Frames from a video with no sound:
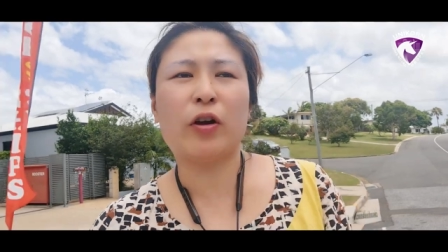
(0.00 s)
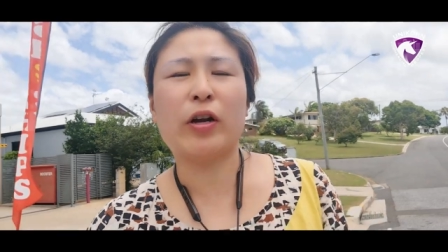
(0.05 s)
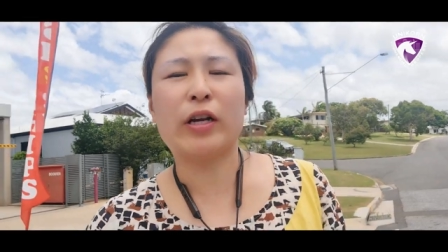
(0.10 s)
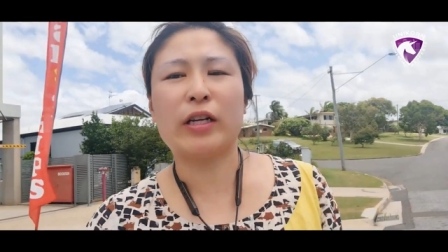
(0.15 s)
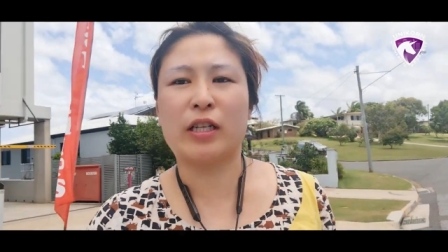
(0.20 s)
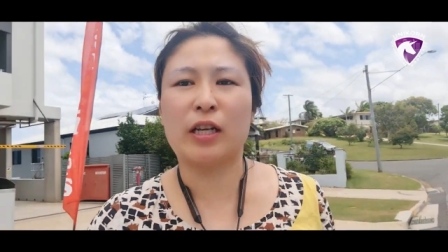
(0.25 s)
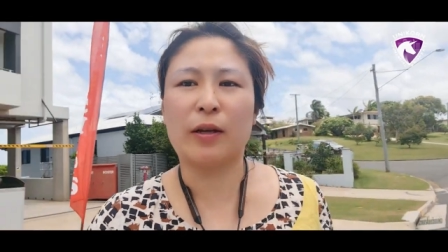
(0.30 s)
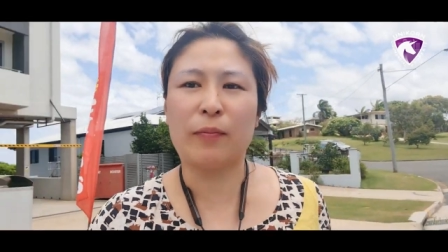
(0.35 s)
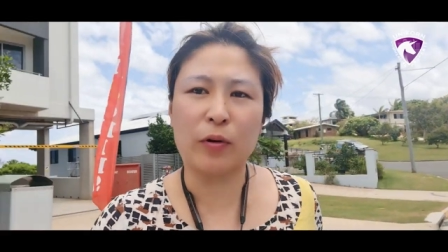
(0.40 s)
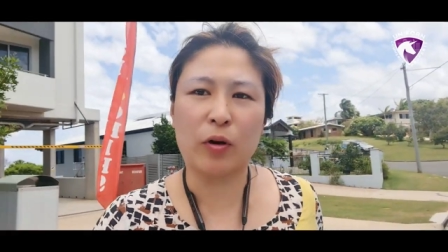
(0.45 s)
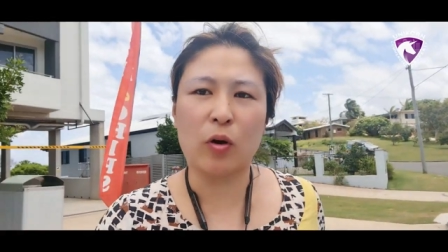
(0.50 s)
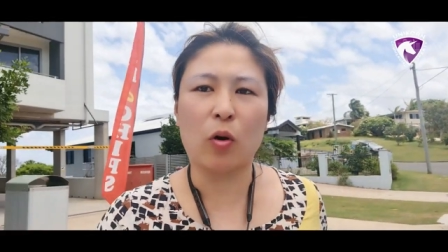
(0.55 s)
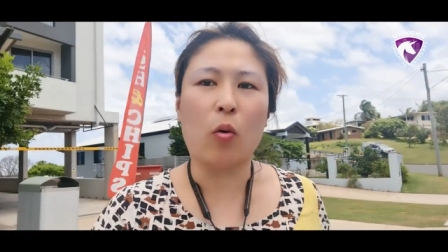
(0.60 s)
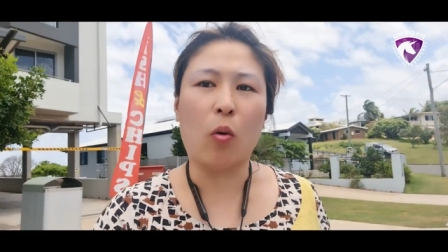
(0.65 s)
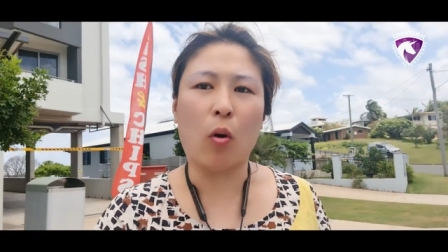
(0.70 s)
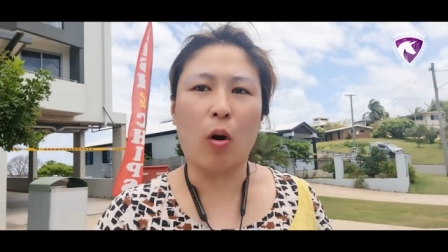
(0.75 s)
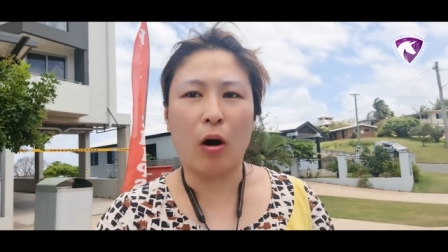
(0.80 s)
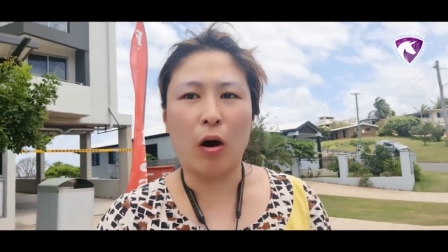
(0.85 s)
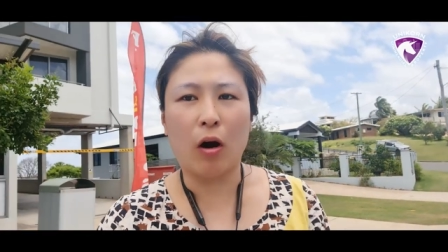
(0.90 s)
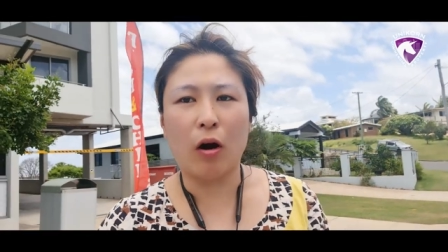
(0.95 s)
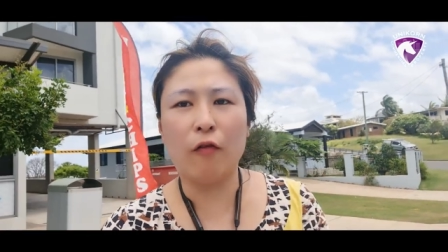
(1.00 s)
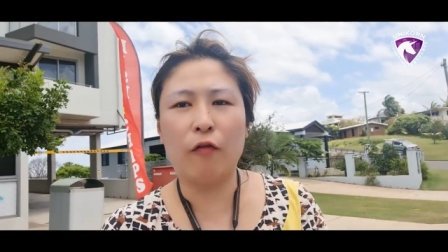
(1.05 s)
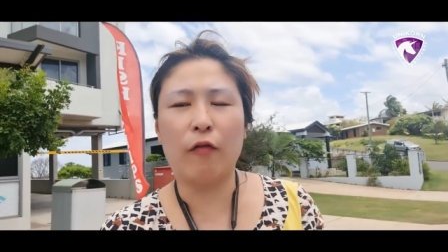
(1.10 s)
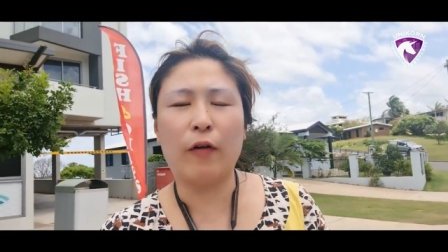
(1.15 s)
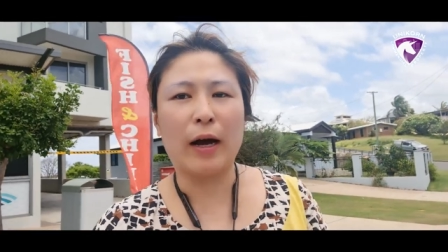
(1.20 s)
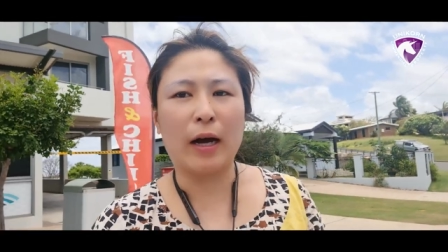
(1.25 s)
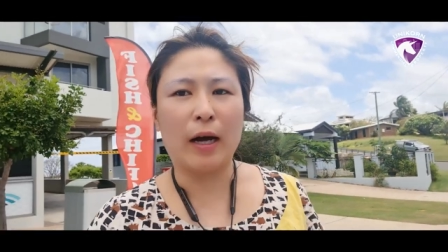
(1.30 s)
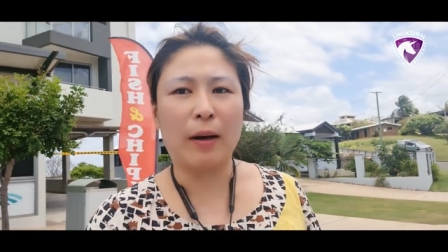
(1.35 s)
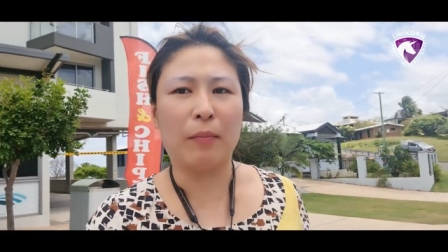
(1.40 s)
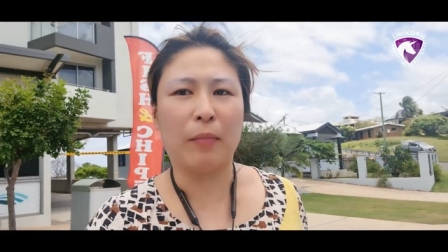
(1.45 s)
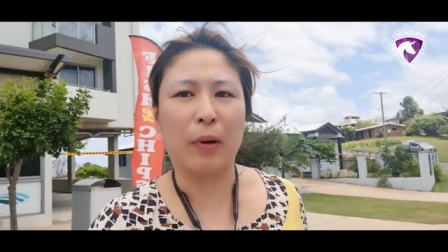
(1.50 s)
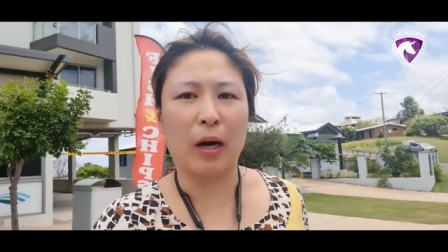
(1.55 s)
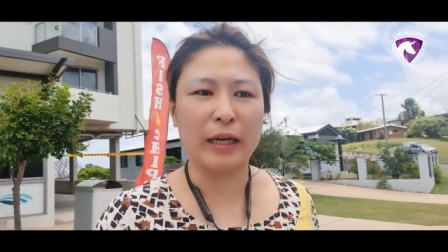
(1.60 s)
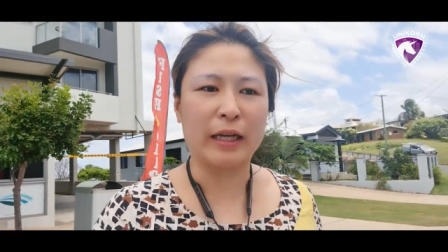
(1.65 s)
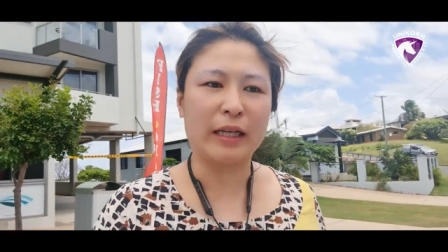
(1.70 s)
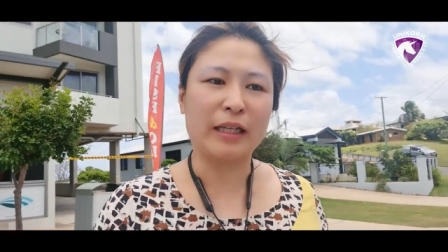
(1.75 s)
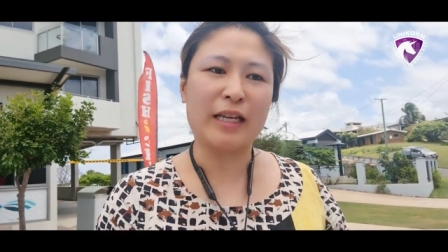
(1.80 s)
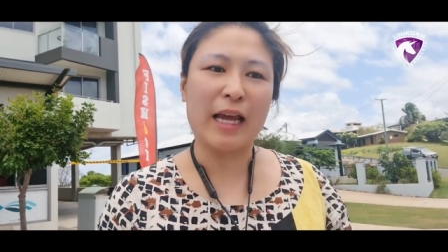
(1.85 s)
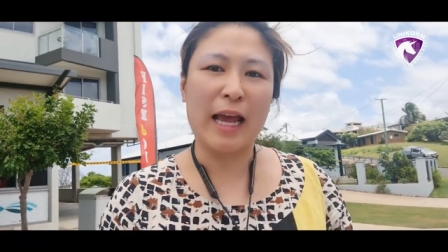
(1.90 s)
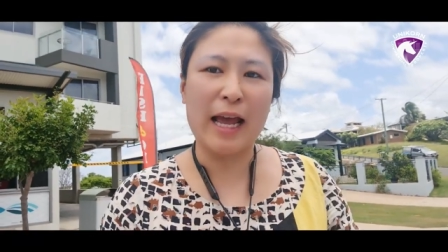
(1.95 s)
very typical of uh,
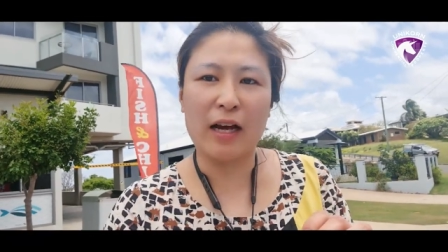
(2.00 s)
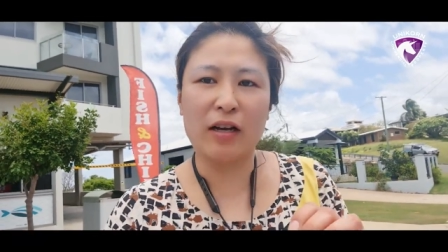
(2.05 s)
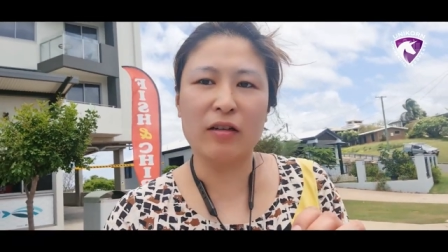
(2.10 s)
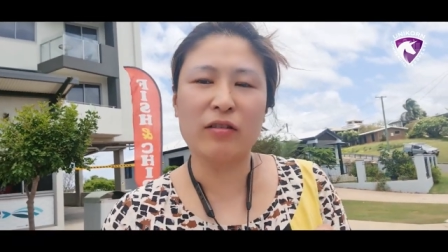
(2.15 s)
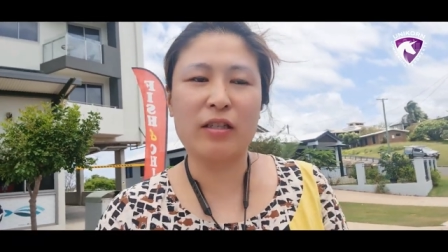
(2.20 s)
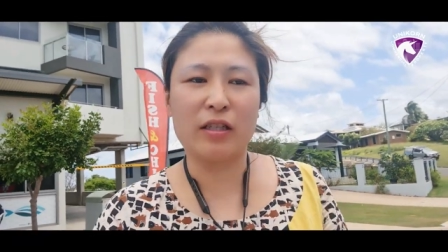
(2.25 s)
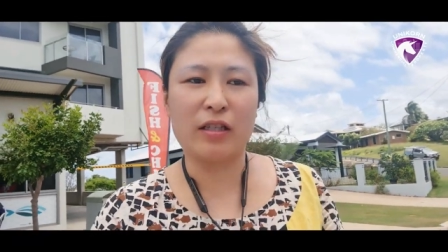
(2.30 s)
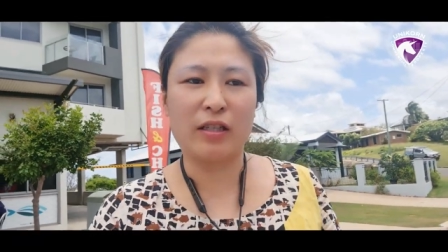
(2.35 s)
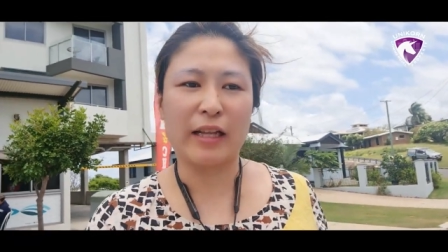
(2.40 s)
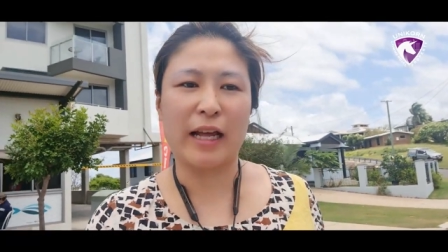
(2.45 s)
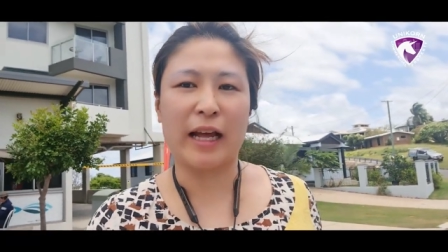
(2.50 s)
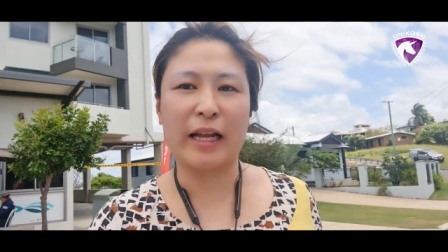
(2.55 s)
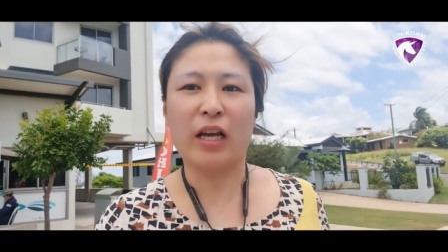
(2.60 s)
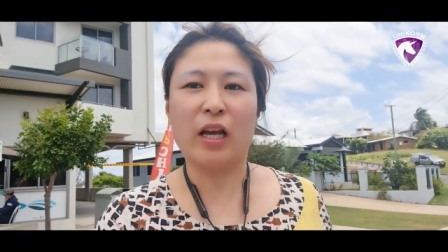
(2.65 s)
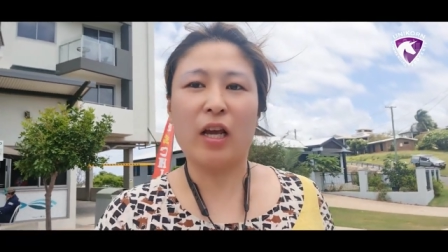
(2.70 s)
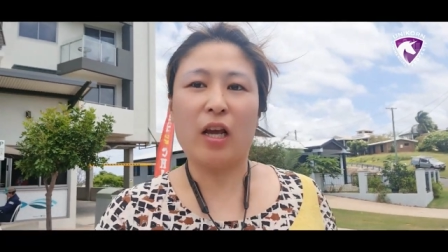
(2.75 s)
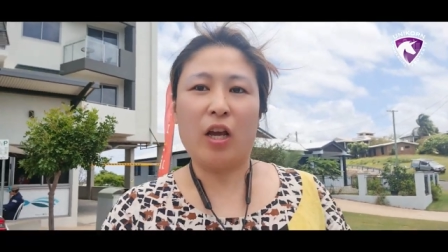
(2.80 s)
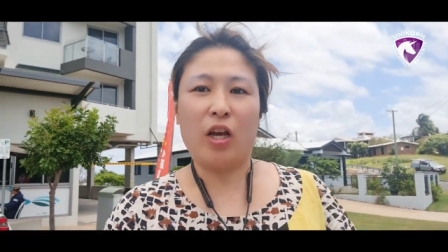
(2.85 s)
mining towns, is that